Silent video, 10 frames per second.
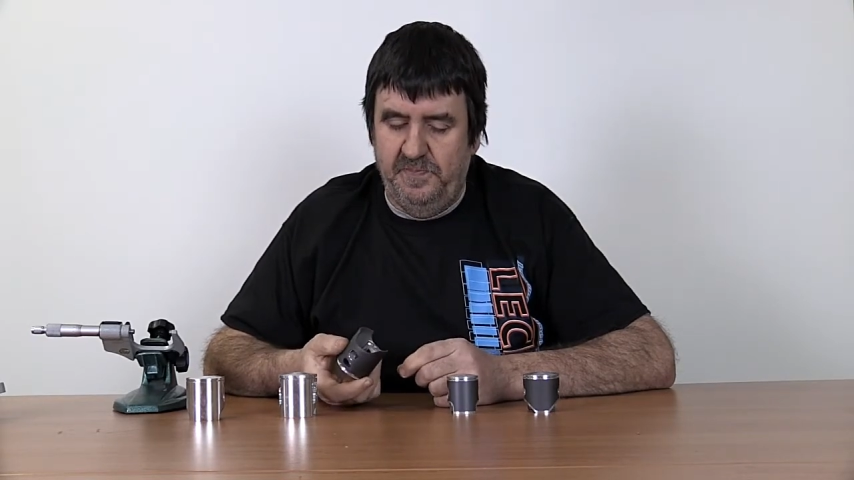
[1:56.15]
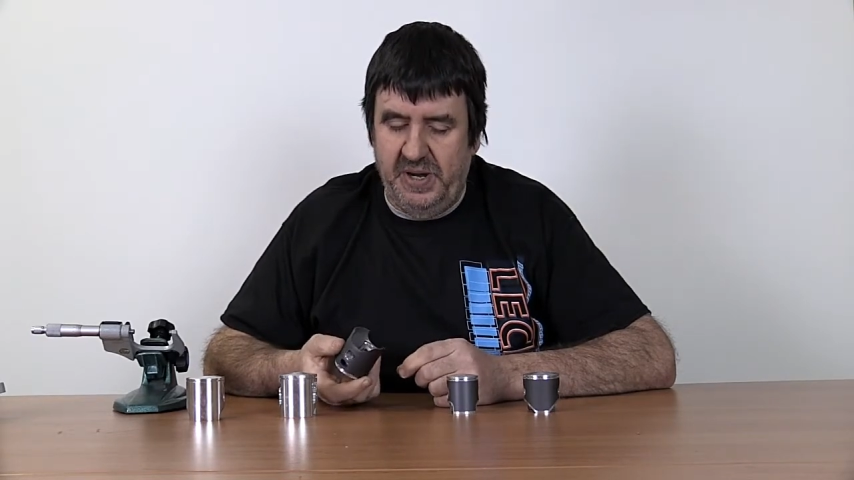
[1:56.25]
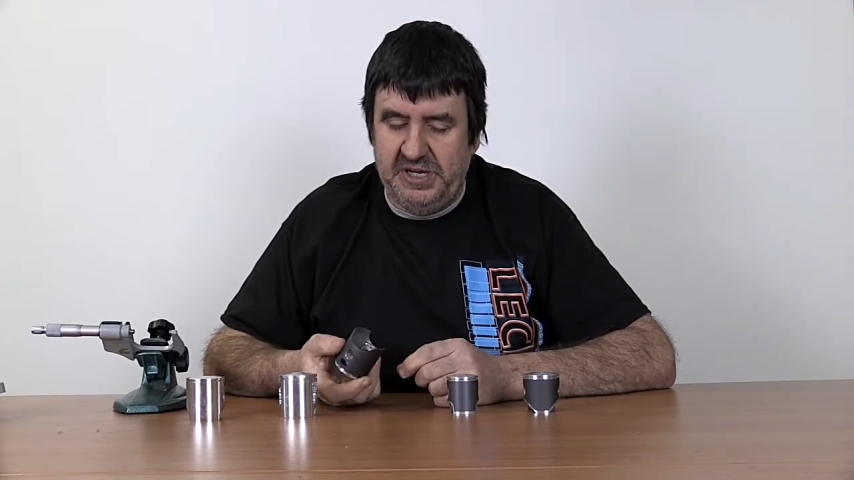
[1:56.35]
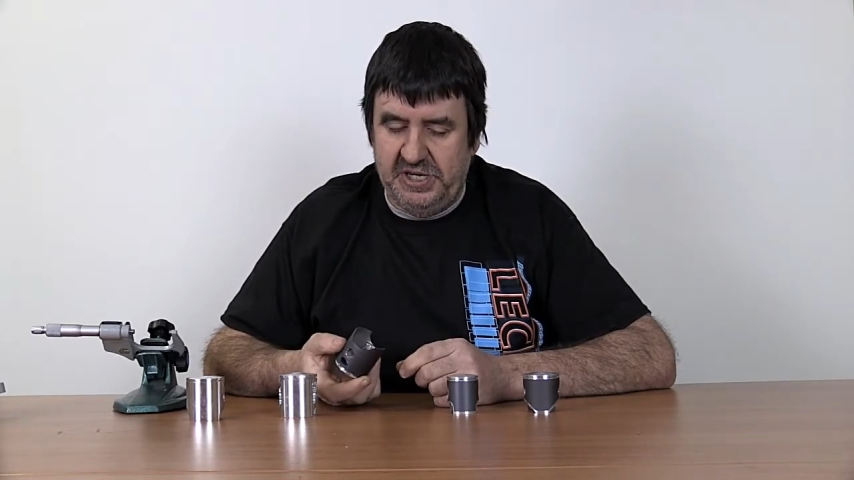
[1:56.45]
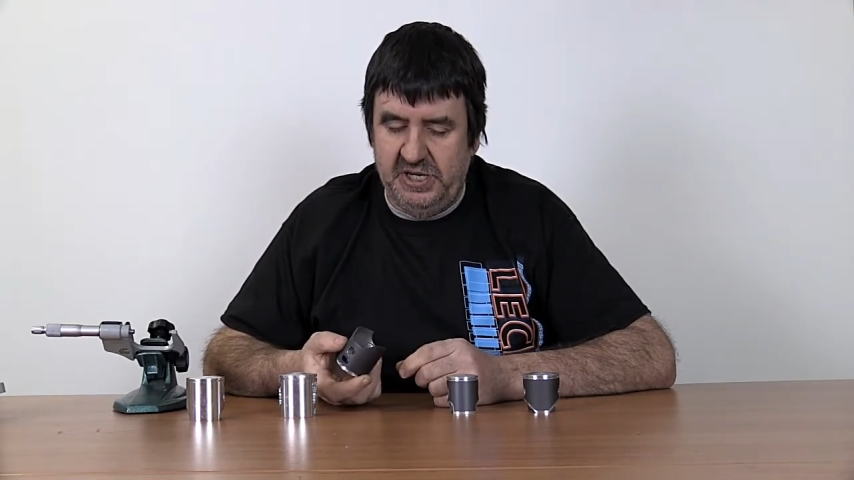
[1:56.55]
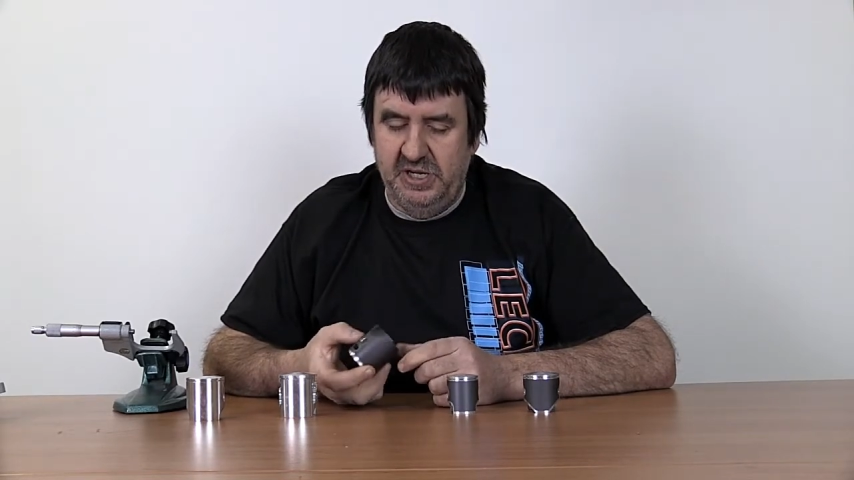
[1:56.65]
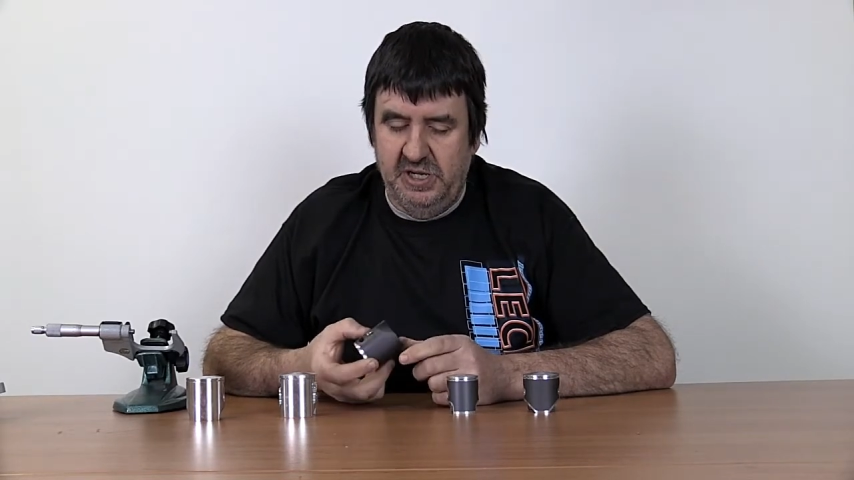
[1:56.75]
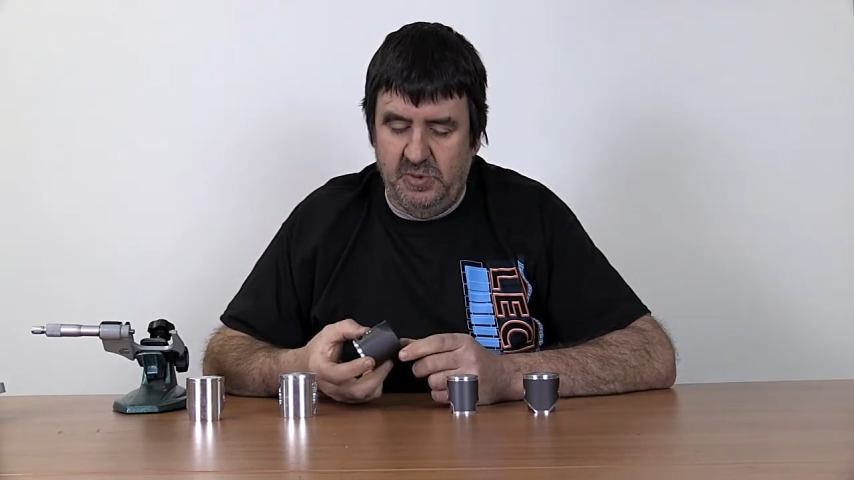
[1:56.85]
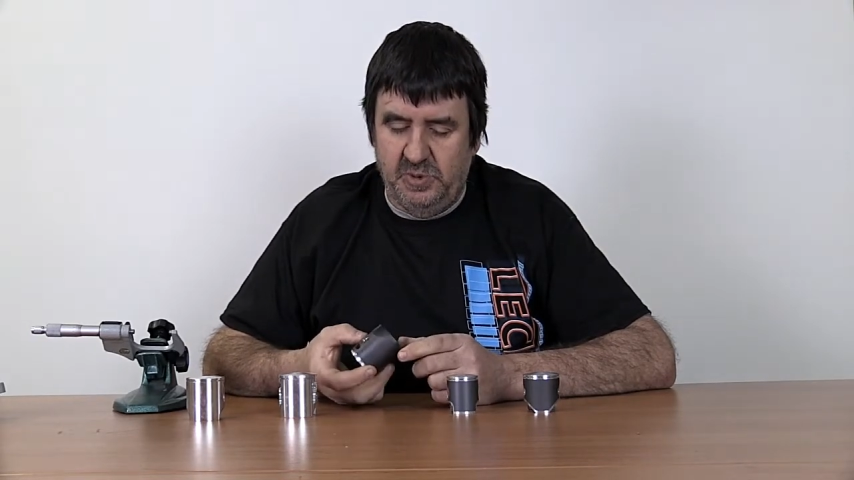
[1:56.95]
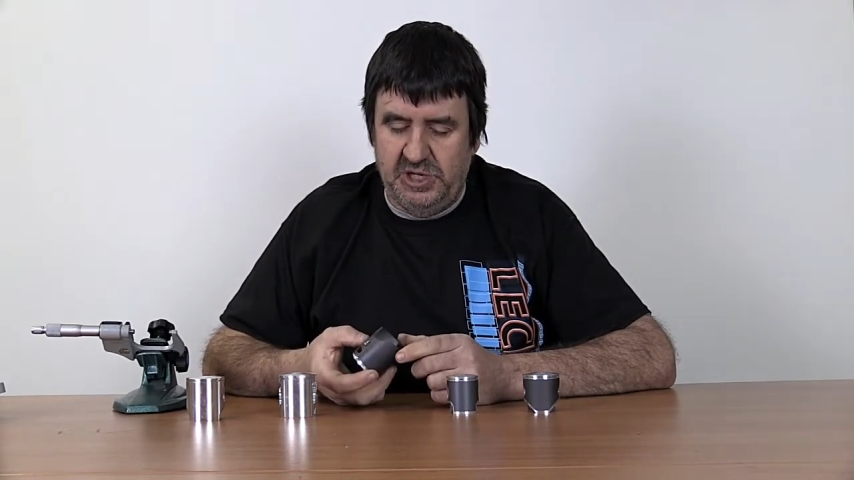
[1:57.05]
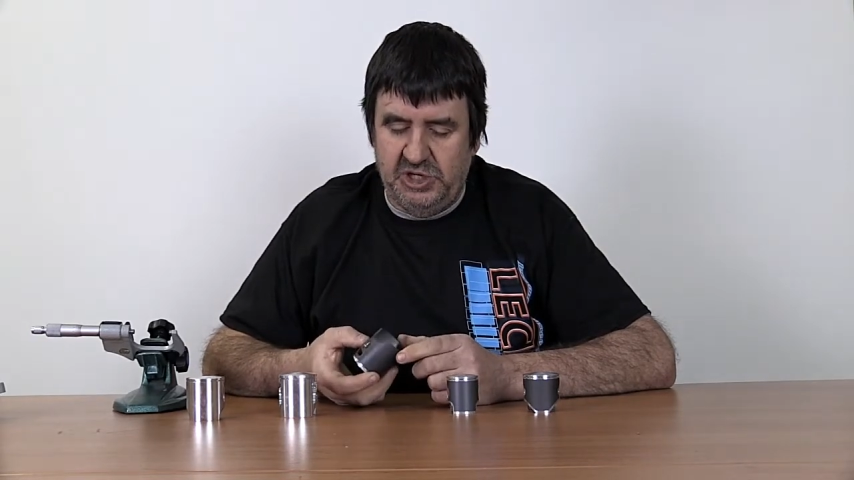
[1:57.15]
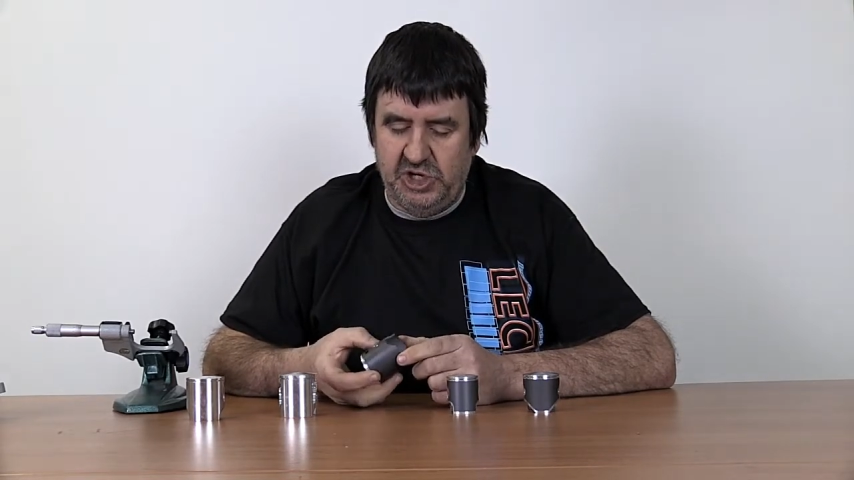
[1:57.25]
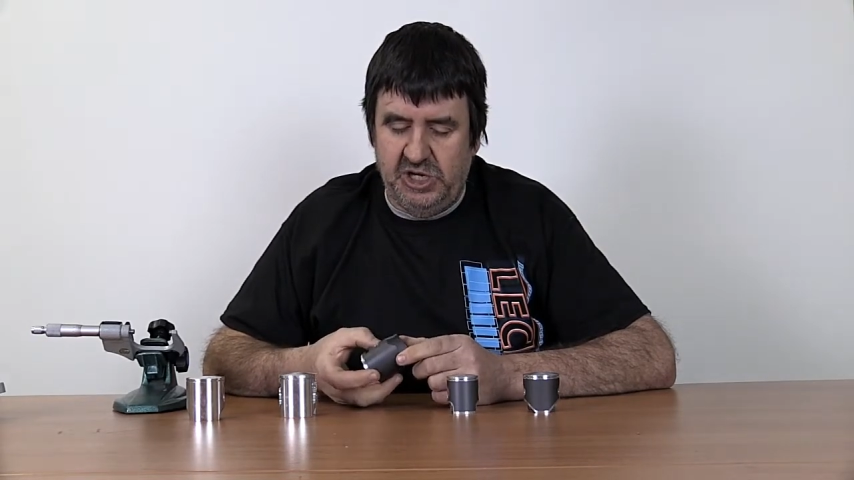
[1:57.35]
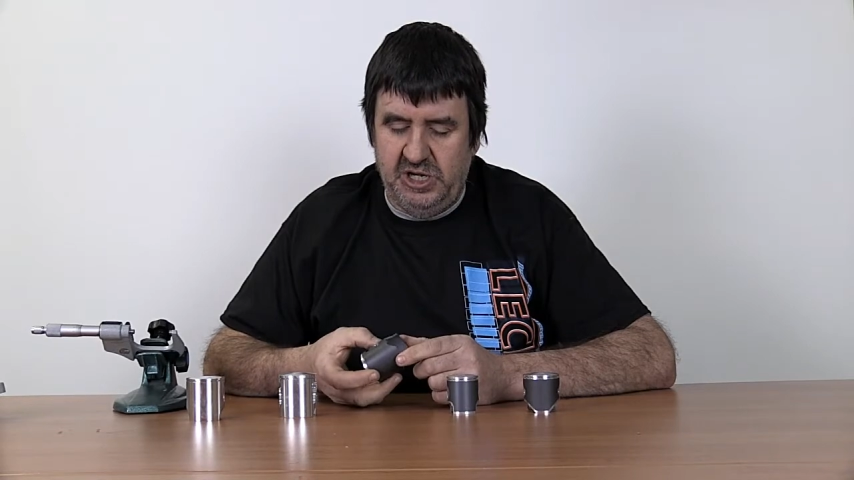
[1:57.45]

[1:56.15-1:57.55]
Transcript: better, which